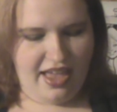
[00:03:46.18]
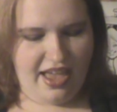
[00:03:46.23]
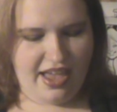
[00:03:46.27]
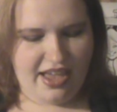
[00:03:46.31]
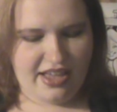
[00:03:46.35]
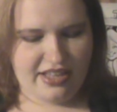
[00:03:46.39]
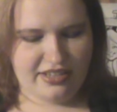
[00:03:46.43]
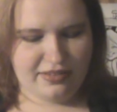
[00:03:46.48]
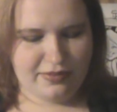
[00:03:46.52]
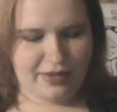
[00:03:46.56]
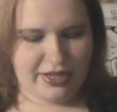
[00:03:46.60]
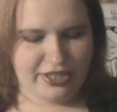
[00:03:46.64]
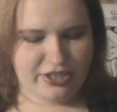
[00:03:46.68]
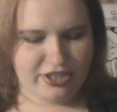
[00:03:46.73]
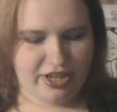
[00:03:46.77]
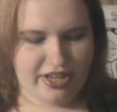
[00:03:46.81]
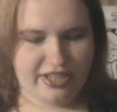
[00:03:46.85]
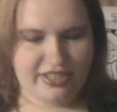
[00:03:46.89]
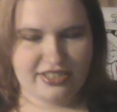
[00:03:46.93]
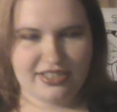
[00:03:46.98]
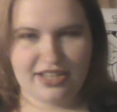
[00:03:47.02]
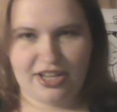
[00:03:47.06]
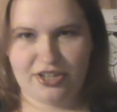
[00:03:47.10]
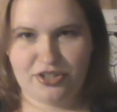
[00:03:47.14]
And my
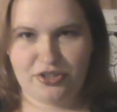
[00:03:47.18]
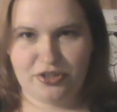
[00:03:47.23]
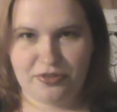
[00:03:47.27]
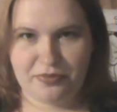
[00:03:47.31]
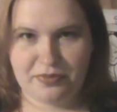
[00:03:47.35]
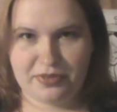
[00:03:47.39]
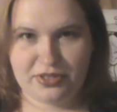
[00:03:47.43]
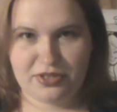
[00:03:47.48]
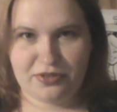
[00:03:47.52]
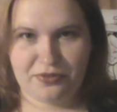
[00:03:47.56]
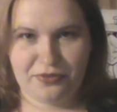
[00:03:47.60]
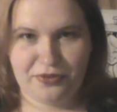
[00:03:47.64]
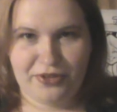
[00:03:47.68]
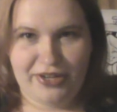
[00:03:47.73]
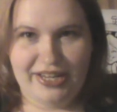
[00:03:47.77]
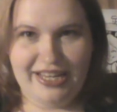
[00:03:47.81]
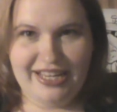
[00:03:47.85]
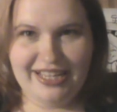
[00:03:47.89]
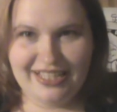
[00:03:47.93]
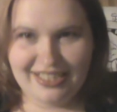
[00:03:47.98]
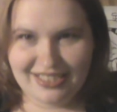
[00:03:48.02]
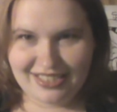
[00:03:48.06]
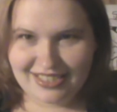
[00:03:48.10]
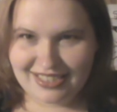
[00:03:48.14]
giant statue of Mr.
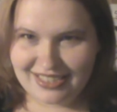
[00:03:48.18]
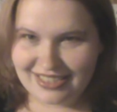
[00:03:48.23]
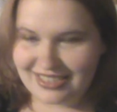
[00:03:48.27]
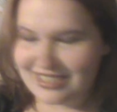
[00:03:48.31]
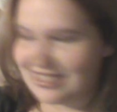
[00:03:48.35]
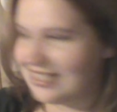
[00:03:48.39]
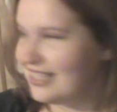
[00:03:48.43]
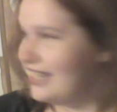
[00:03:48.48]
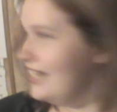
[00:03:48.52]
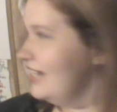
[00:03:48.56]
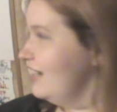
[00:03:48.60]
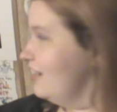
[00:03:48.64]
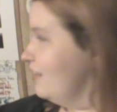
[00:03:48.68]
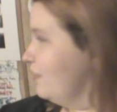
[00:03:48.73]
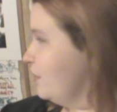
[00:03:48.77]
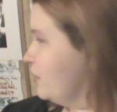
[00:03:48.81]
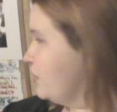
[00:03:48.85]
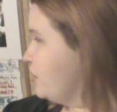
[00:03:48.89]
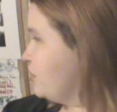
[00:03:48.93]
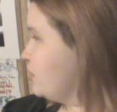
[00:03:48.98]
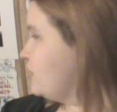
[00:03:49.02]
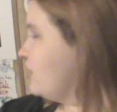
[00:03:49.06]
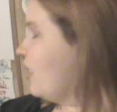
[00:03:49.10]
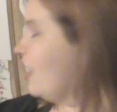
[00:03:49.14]
Freeze,
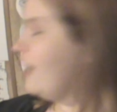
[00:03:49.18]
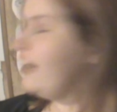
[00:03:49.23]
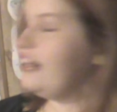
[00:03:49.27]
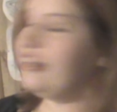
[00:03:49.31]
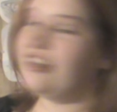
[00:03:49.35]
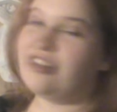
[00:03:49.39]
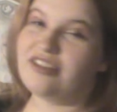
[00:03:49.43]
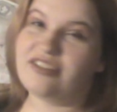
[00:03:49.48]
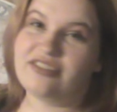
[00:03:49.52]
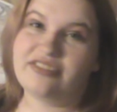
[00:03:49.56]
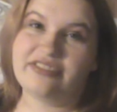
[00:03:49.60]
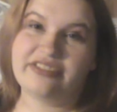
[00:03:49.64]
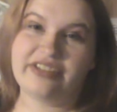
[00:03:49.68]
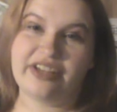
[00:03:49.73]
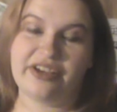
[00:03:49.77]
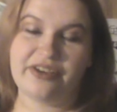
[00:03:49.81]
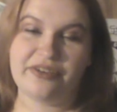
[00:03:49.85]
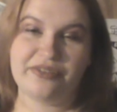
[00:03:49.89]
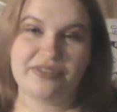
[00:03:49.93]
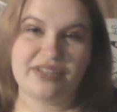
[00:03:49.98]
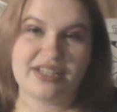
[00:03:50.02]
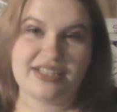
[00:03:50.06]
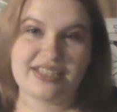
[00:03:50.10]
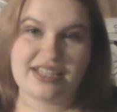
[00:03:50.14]
which is not here.
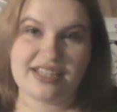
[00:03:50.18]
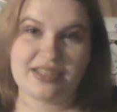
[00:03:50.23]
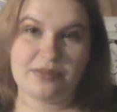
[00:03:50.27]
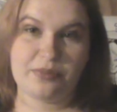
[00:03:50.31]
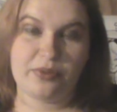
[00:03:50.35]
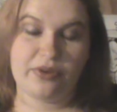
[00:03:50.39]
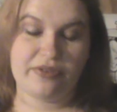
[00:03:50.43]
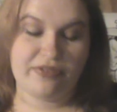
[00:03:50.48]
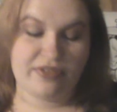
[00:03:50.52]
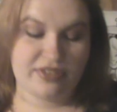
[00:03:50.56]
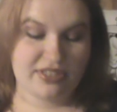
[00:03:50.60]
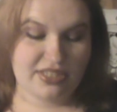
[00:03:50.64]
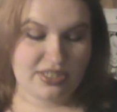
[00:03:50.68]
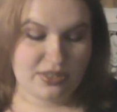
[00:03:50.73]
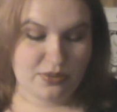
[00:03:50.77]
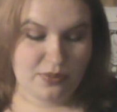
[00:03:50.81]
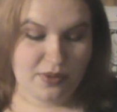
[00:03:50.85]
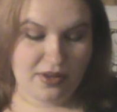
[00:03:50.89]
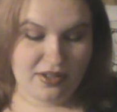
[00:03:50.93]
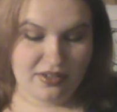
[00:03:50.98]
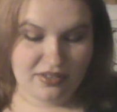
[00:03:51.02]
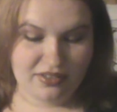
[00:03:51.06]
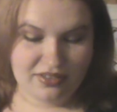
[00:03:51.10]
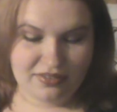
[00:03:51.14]
No, that's at the boyfriend's as
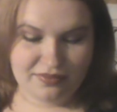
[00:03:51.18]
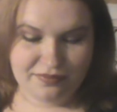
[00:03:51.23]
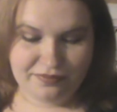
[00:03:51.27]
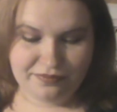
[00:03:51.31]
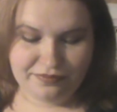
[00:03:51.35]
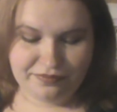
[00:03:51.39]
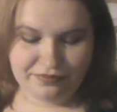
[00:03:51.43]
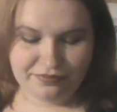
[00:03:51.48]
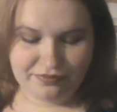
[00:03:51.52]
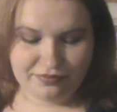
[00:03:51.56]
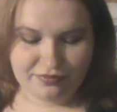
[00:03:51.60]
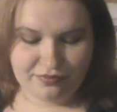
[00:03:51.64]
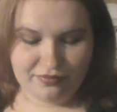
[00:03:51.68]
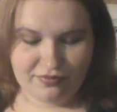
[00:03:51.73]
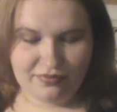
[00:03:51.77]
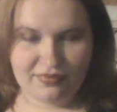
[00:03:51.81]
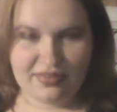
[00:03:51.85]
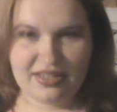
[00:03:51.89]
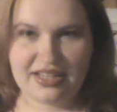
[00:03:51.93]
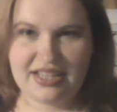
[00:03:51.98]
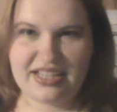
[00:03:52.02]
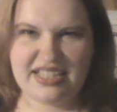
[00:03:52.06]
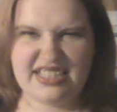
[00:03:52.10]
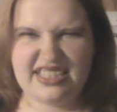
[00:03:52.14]
well.
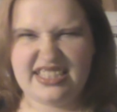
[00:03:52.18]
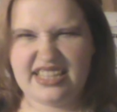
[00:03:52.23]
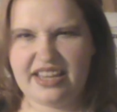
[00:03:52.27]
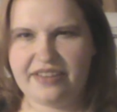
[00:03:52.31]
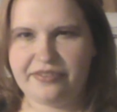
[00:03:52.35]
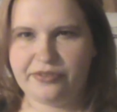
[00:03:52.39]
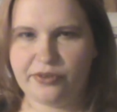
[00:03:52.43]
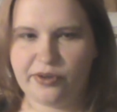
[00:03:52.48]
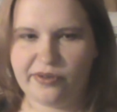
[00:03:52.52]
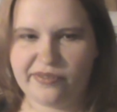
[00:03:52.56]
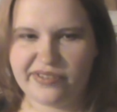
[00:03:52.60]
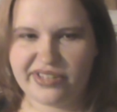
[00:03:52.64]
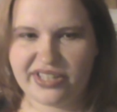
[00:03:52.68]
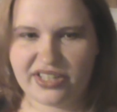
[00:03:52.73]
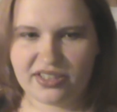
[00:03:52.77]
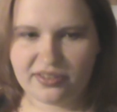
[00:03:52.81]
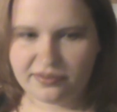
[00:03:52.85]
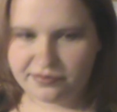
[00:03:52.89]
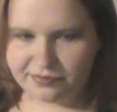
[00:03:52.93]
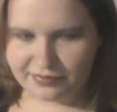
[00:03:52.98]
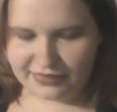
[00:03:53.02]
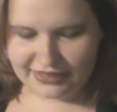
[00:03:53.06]
He's safer over there.